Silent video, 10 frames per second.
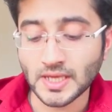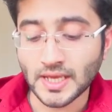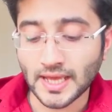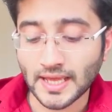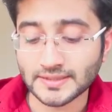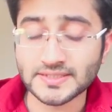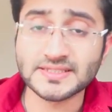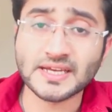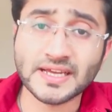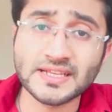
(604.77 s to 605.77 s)
and this
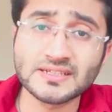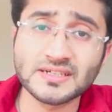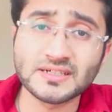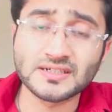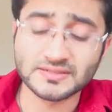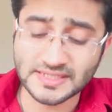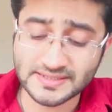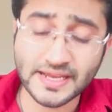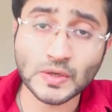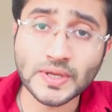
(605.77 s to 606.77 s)
again
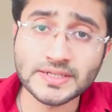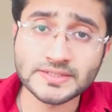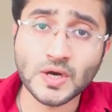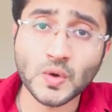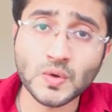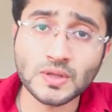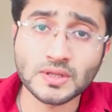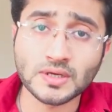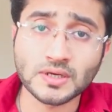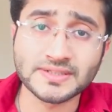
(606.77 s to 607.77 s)
dysregulates your
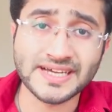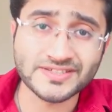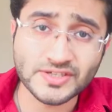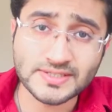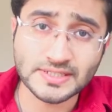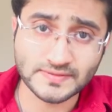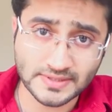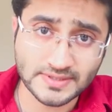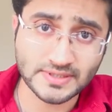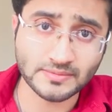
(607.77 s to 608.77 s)
whole digestive
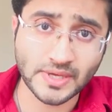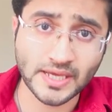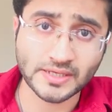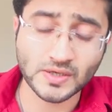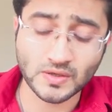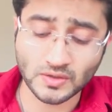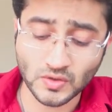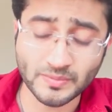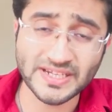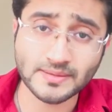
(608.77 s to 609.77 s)
system and your whole
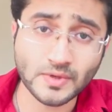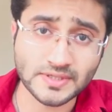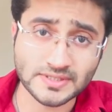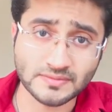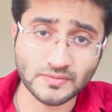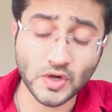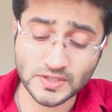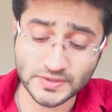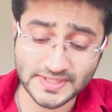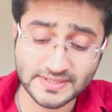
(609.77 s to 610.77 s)
metabolism. Also
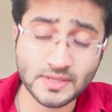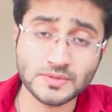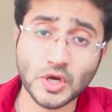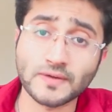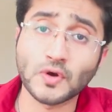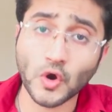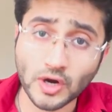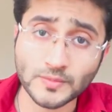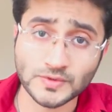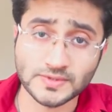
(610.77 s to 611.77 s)
disturbs a lot of
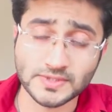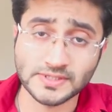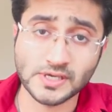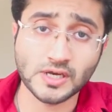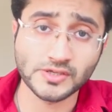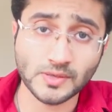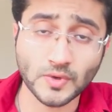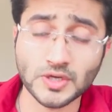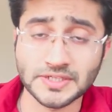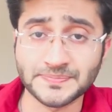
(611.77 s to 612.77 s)
hormones in your
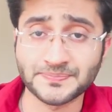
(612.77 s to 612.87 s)
body.